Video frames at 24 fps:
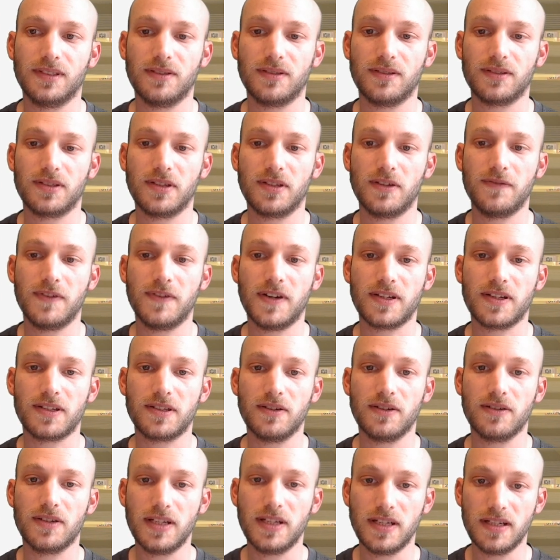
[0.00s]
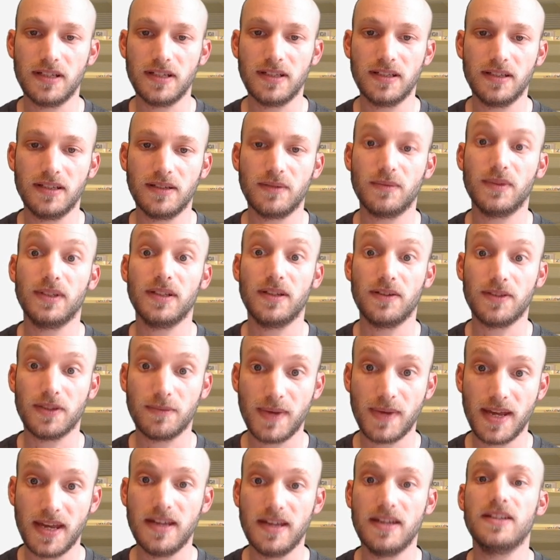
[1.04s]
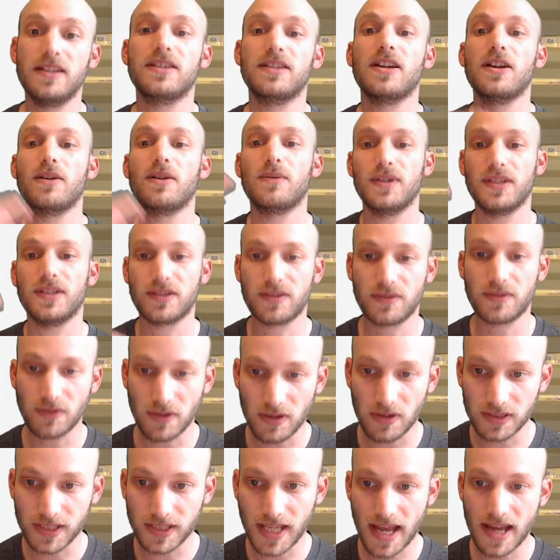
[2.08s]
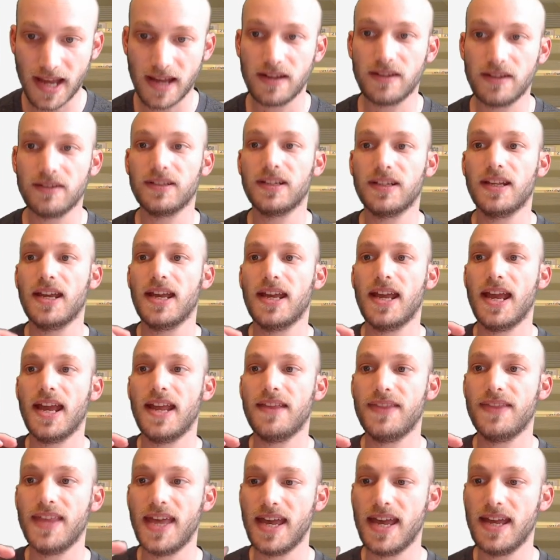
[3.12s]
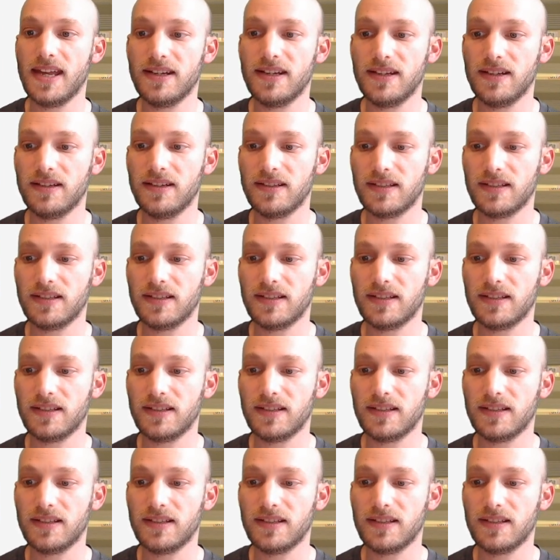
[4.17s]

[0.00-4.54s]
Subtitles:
So far so good. We load the page, we scroll down, and then